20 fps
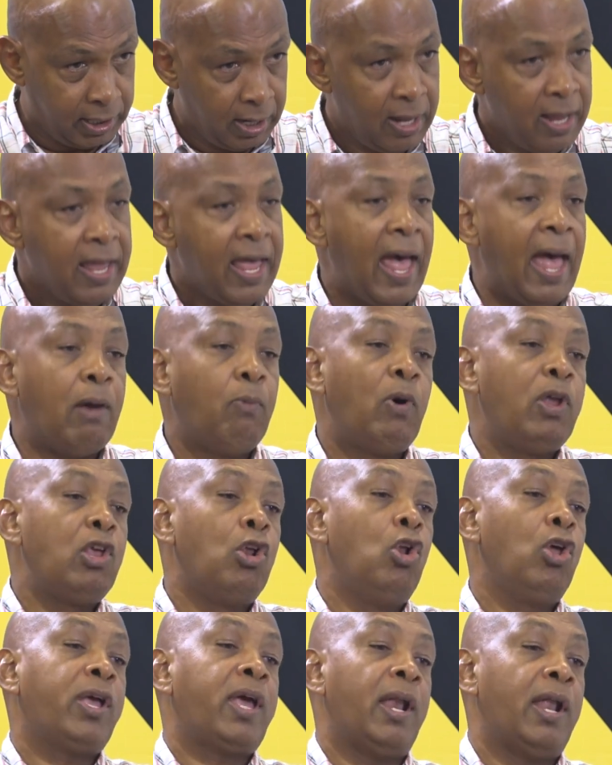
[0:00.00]
Yeah. And when you
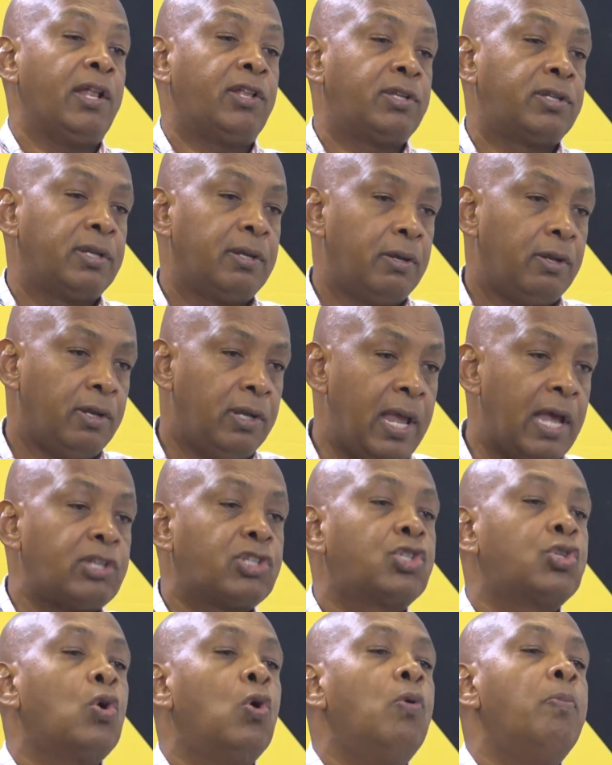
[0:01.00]
look at it, there are
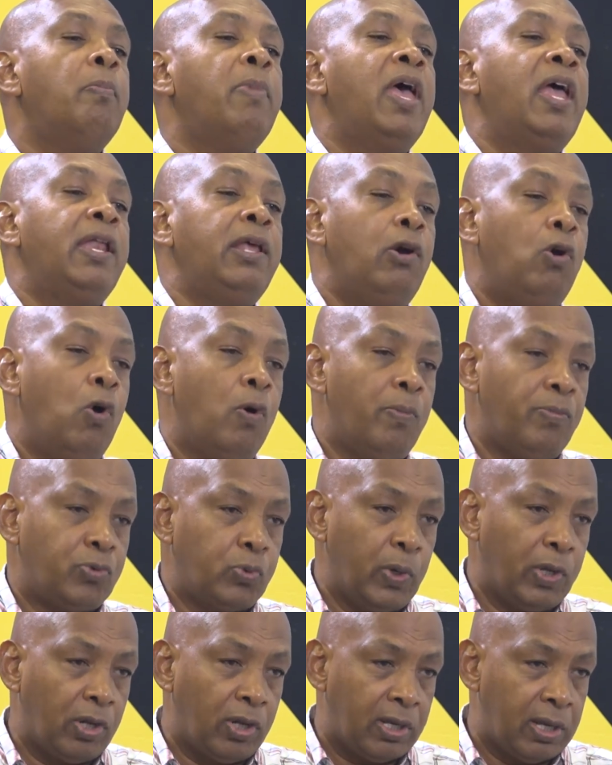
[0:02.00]
so many homes
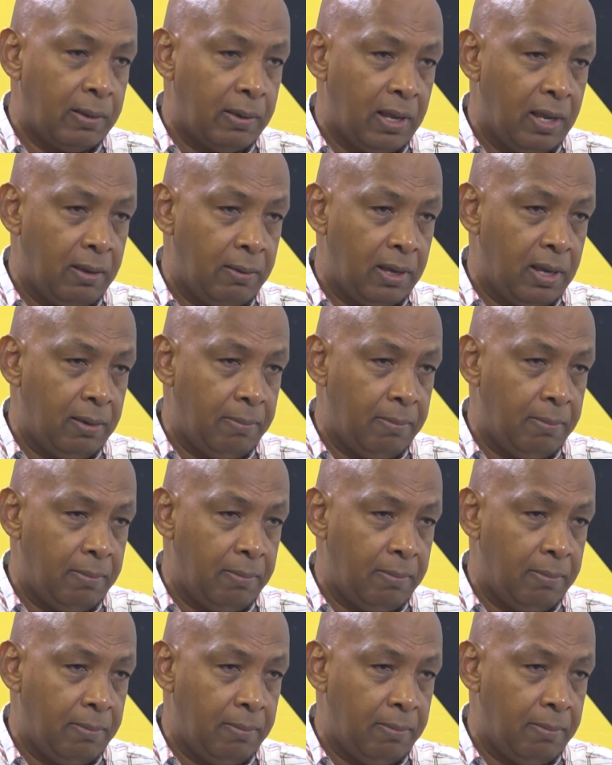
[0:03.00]
without a, a,